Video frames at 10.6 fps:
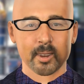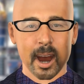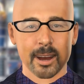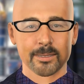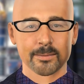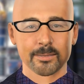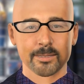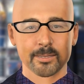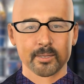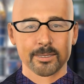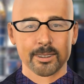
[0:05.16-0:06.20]
payment TRON.
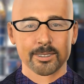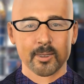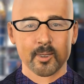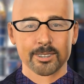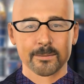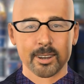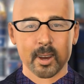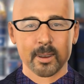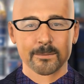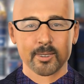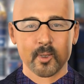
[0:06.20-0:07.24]
Its
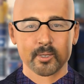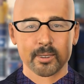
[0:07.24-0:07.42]
customers can now